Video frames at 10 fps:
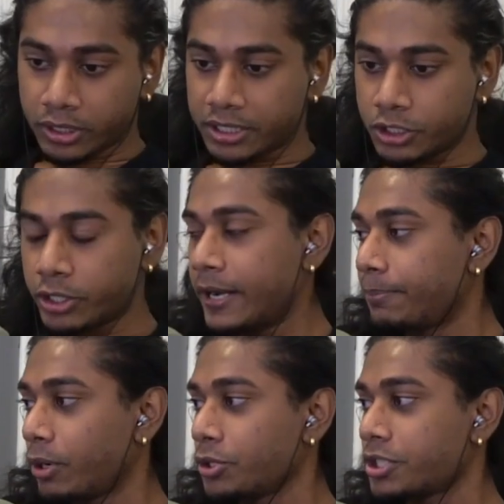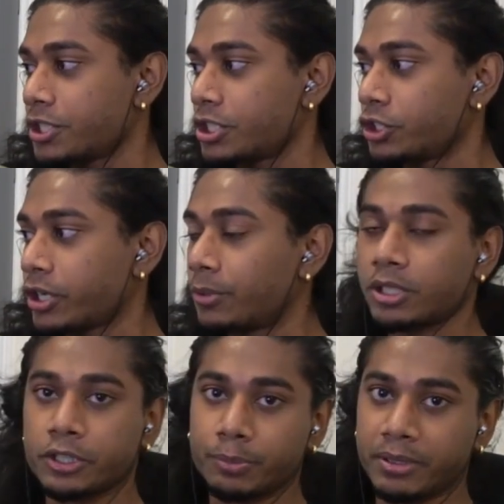Okay, the trading post is to trade with
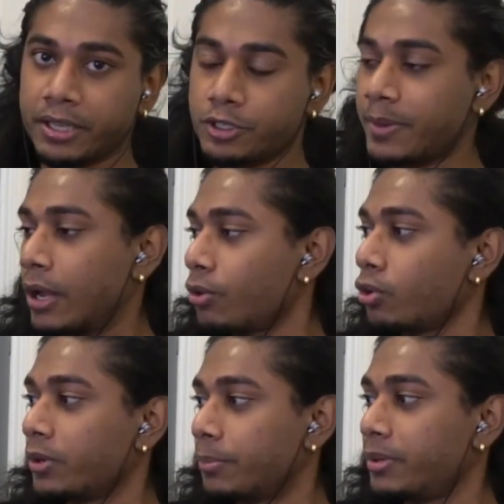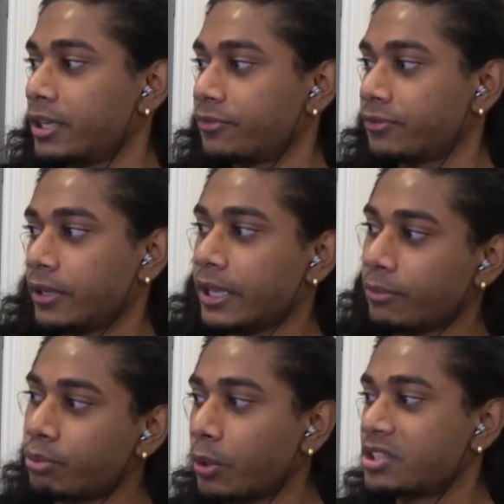other players, but how cool would it be if
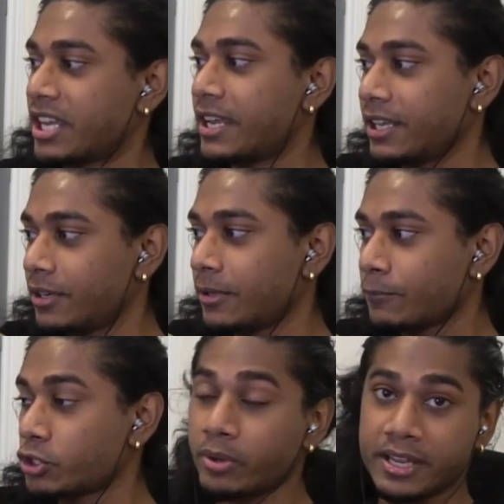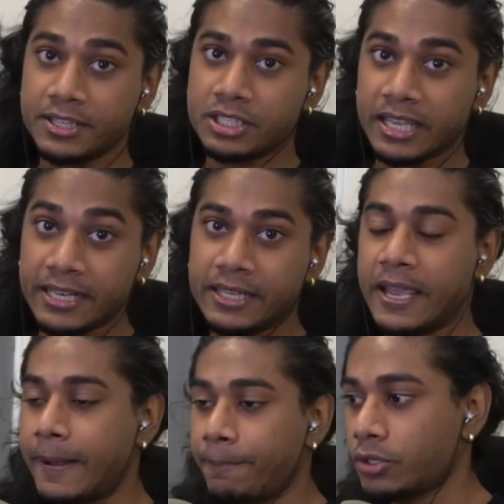it rotated trades in
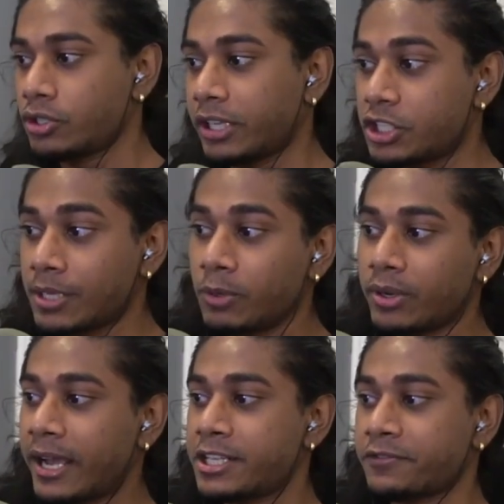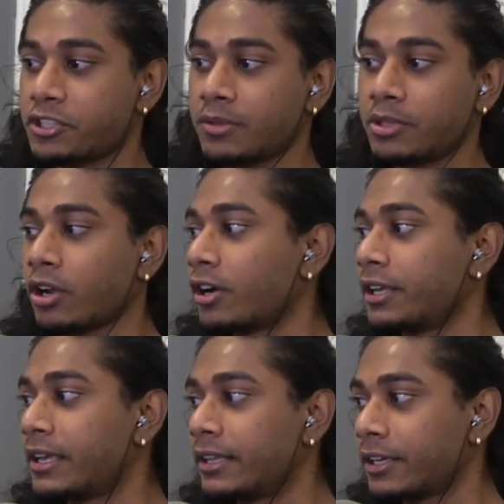game? So like someone would ask for something hard
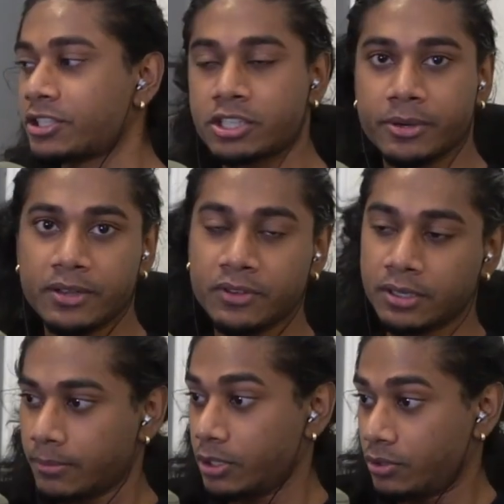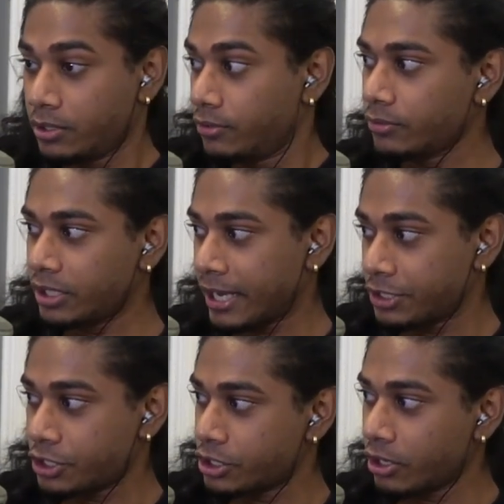to get, like a Staravia, but you could
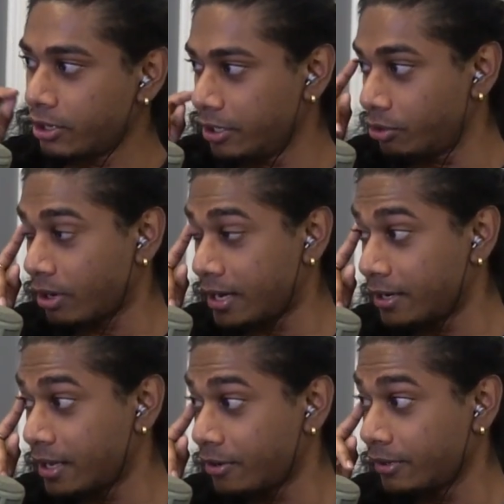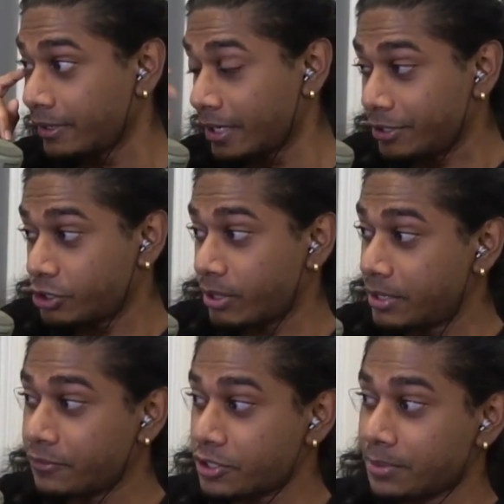catch a Starly and grind it out and then
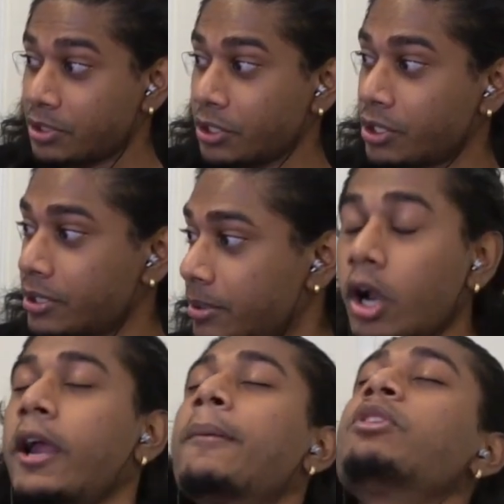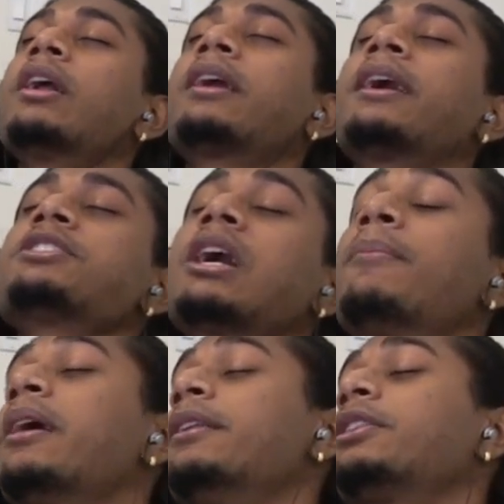trade it for something good. All right, I'm done, guys. I'm
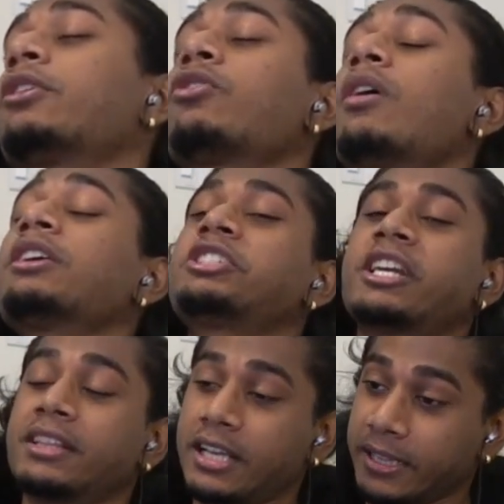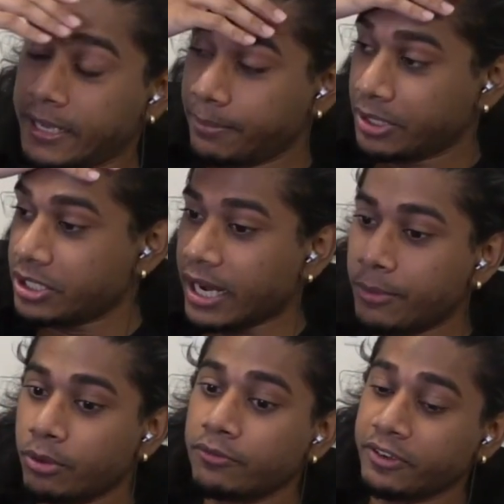gonna end it there. Go on and shank that like button. I
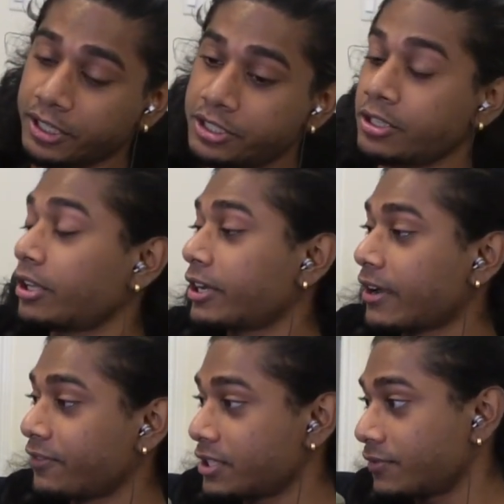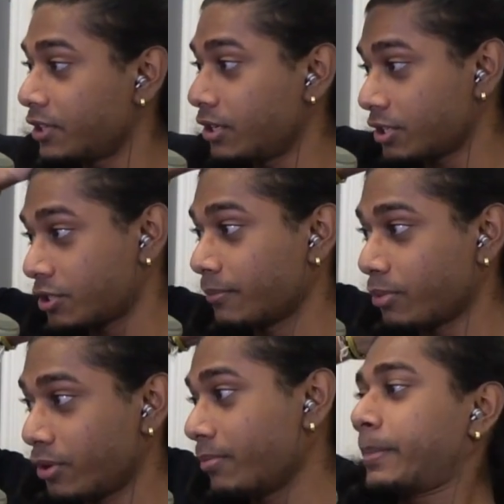will finish the other half of this video at some
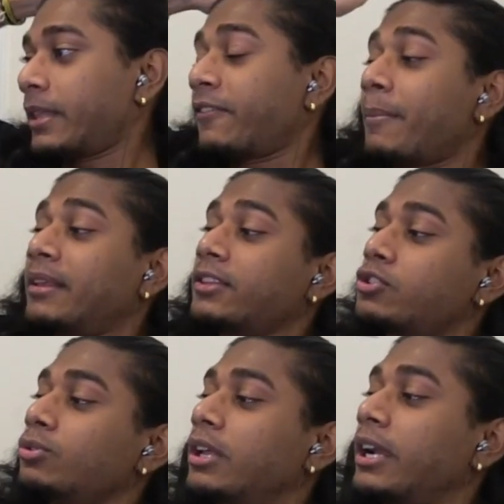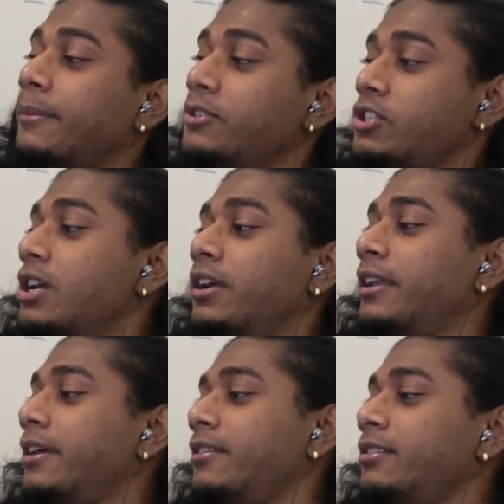point, but if I make this too long, I'm just not
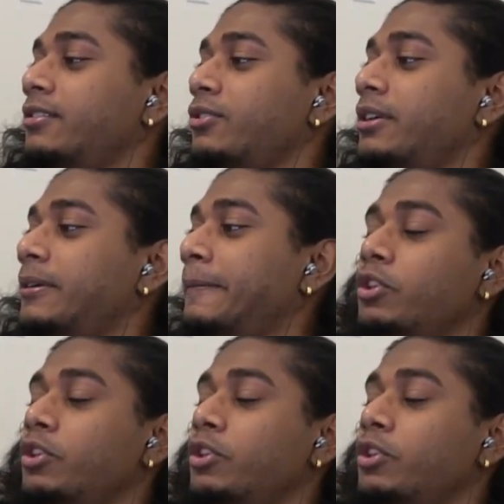gonna edit it, okay?